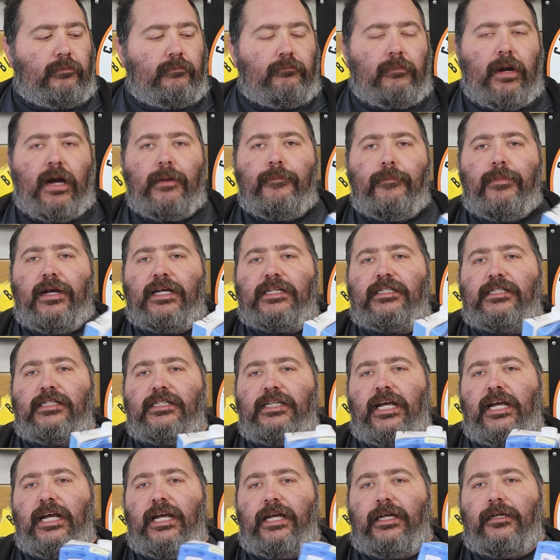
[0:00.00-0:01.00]
My best
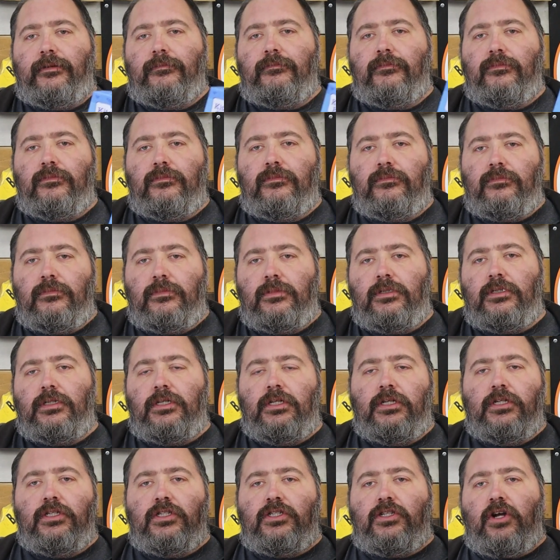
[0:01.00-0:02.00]
say
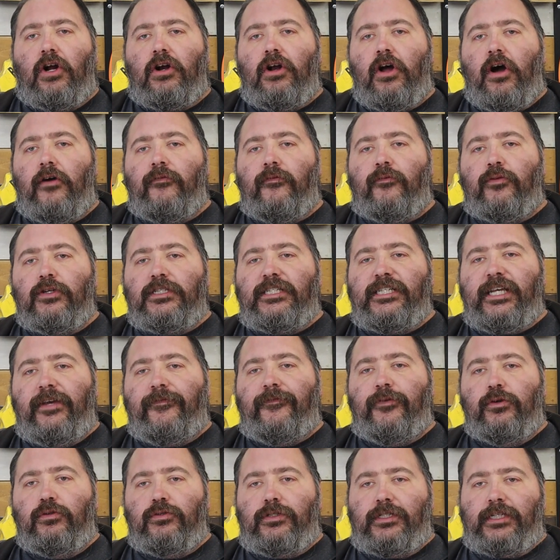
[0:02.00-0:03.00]
start off with
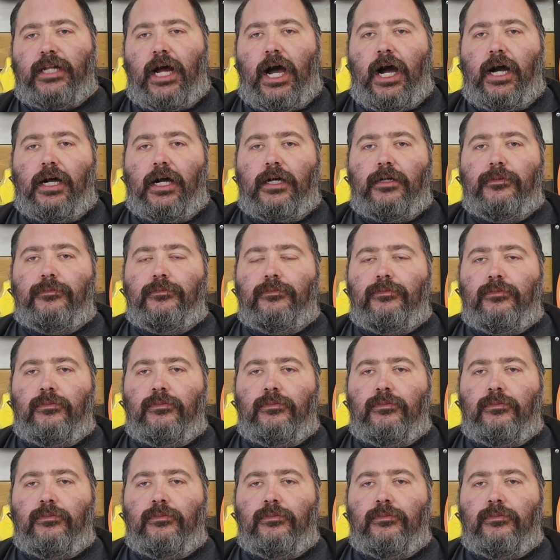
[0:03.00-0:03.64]
seafood stock.